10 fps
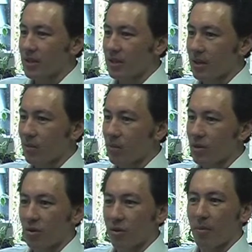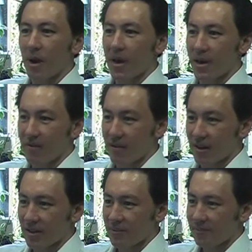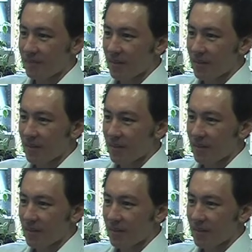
It's um, what's called a pioneer factor.